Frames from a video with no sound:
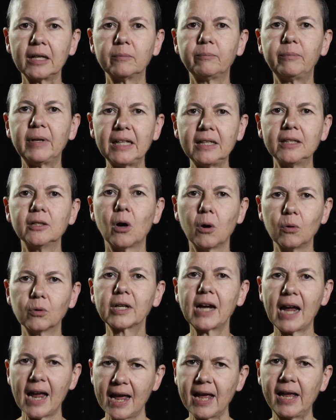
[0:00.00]
being
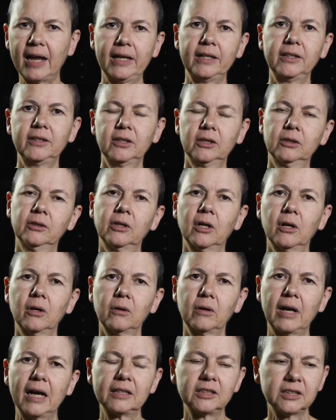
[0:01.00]
okay, you
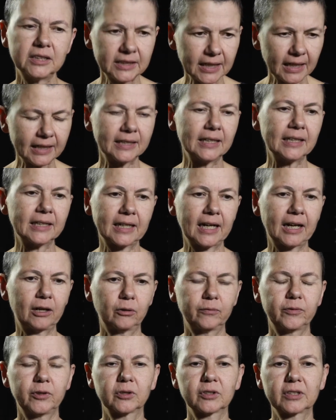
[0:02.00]
know, and taking care
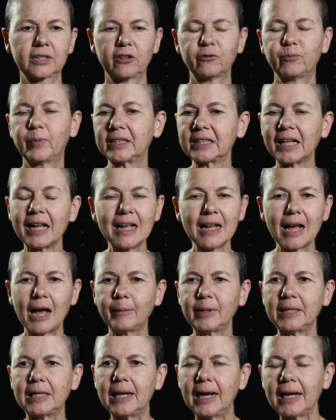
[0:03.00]
of yourself. But I
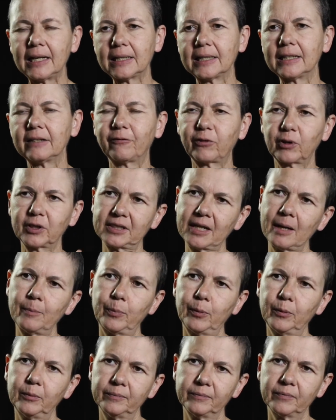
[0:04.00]
mean, lately, for
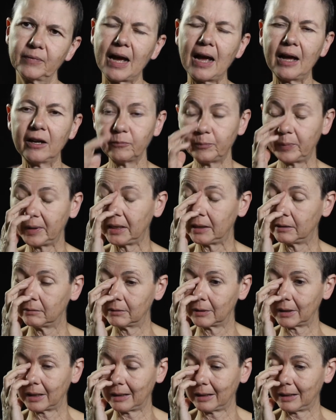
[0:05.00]
example, I've been,